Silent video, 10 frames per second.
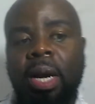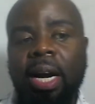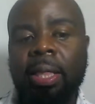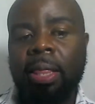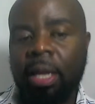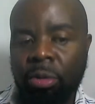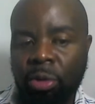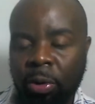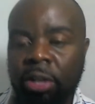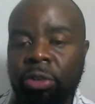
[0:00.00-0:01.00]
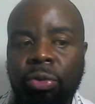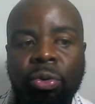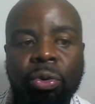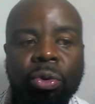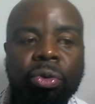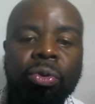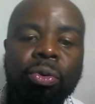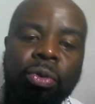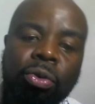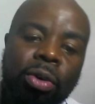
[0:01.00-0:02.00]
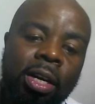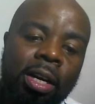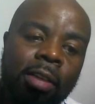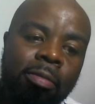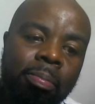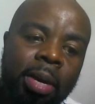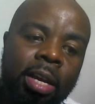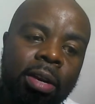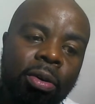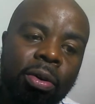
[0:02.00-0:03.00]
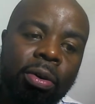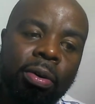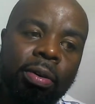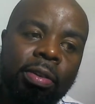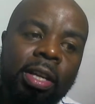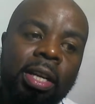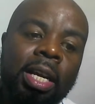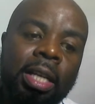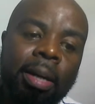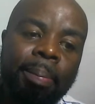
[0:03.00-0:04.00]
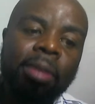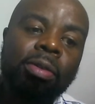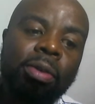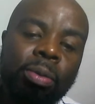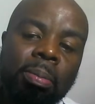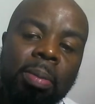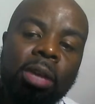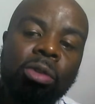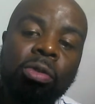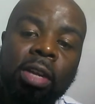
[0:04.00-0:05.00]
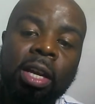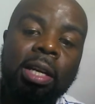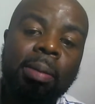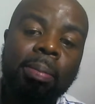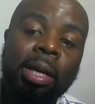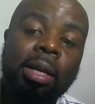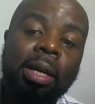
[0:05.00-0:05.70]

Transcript: and then we want to relieve pain or sedate a person, we may use ketamine.